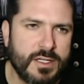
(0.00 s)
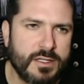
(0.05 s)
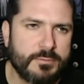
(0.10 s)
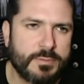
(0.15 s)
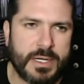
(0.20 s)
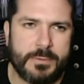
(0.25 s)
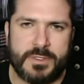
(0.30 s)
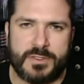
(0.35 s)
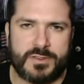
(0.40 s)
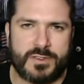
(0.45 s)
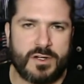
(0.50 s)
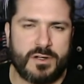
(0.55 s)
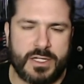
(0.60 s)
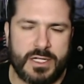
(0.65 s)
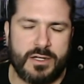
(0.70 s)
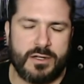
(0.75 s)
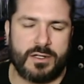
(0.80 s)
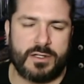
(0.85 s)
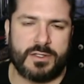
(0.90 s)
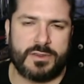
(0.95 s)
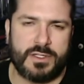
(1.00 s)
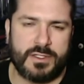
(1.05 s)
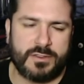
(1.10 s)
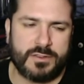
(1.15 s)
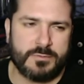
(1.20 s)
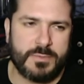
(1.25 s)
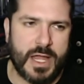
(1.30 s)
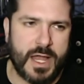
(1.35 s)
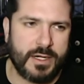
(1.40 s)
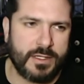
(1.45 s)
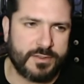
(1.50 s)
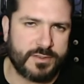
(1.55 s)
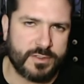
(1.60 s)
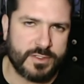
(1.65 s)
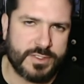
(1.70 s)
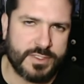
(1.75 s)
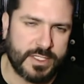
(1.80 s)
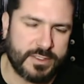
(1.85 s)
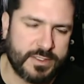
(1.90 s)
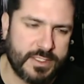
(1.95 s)
but I've been starting hearing good things about it, so I
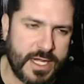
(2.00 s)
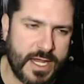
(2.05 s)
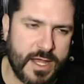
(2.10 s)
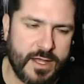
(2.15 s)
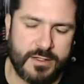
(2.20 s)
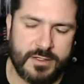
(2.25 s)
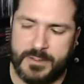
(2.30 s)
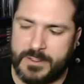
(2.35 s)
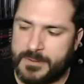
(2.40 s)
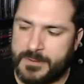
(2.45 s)
checked it out.